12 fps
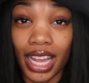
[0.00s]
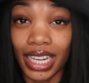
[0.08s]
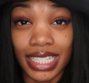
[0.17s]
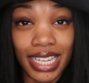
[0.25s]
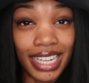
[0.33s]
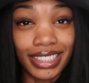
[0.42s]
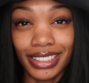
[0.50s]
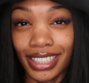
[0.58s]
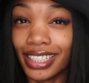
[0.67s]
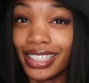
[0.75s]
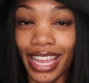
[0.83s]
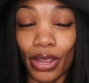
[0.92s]
God has not
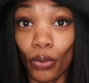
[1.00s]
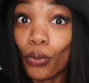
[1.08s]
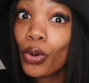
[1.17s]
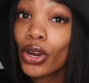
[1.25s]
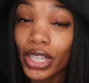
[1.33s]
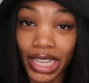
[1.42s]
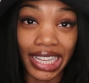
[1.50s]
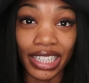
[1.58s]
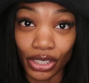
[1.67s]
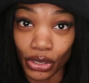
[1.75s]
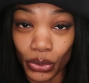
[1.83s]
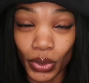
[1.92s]
done a work
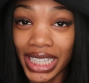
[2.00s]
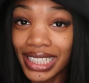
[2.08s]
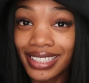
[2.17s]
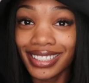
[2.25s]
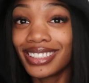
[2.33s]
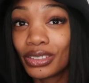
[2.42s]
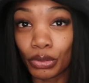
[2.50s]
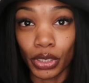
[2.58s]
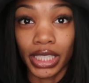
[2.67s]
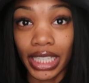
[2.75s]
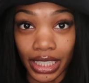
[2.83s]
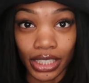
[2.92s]
in you, a good
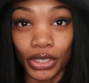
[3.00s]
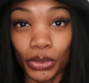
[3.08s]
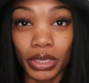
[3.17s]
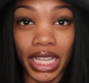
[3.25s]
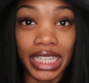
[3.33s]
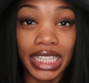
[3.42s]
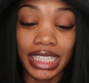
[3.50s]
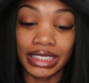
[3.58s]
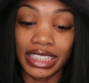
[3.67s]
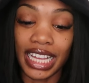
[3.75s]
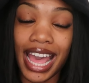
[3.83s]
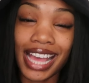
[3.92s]
work in you, that He
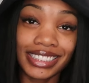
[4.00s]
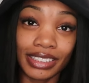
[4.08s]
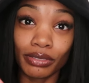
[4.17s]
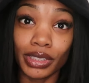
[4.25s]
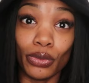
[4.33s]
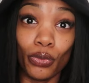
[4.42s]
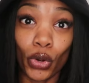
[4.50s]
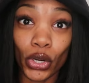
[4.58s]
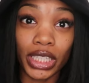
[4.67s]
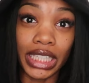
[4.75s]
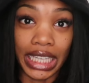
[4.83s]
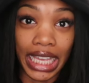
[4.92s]
is actively
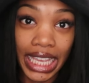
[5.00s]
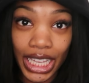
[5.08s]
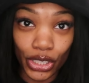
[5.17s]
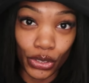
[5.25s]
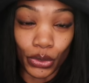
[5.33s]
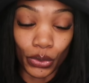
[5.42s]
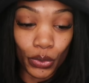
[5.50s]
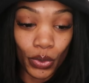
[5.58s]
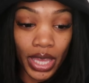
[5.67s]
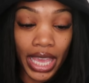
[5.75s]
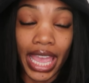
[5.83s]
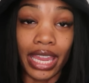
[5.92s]
working in
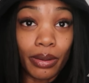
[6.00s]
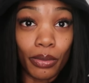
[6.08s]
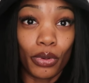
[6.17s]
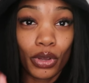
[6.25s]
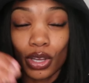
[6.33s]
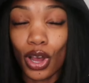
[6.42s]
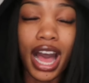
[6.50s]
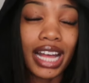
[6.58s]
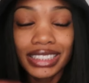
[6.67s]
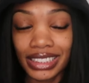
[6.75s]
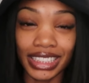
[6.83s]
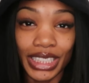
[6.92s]
you and
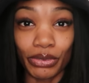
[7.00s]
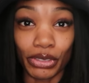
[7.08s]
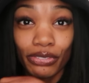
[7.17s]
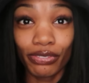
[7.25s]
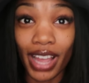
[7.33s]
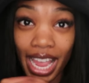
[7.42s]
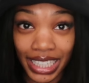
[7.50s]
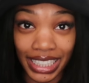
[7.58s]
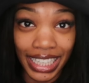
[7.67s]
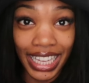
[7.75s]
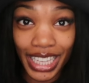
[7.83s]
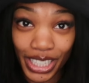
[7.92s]
constantly
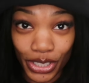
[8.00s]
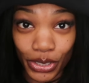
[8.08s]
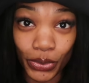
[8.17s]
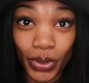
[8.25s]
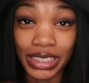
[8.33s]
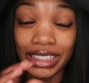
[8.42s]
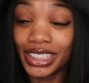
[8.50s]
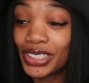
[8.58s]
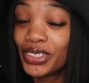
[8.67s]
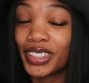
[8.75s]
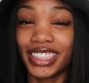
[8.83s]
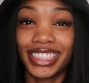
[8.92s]
refining in you
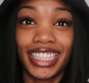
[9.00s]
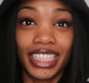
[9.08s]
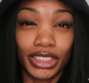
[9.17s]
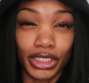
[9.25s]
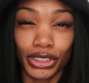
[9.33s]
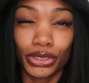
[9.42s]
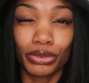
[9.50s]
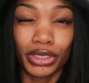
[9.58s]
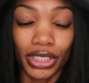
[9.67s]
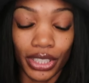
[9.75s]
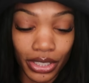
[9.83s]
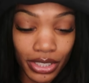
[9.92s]
until the day that Jesus
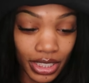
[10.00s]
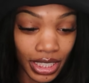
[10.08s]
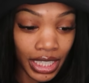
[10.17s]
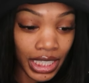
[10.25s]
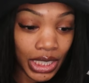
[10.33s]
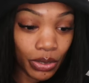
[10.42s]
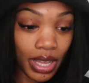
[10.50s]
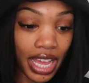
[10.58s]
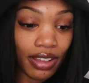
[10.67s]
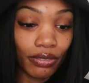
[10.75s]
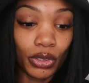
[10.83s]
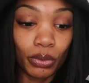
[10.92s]
returns. He'll
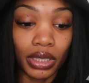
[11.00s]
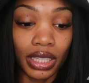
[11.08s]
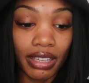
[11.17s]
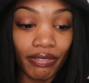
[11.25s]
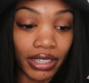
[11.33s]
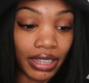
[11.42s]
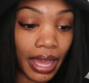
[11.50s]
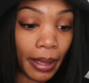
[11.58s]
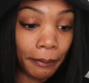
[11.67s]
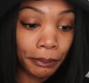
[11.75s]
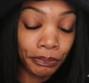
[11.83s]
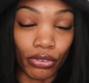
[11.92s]
have you believing
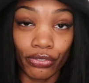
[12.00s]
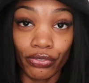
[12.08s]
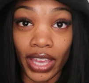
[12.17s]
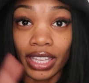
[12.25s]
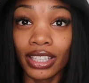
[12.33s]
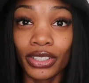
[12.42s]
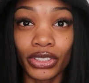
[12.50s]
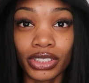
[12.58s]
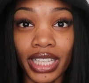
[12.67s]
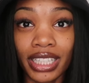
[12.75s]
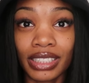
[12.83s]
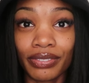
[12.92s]
that you're faking your
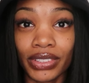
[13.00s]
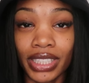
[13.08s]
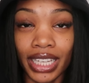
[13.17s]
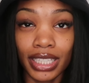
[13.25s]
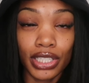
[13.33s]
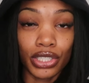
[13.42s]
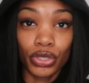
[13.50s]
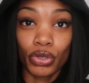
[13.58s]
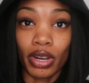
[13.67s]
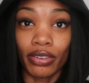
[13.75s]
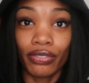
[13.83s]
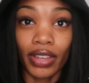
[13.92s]
sanctification,
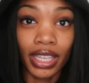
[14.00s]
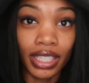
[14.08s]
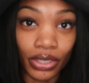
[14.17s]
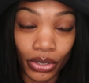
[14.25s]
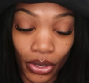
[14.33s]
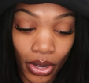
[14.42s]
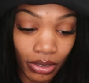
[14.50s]
you are faking your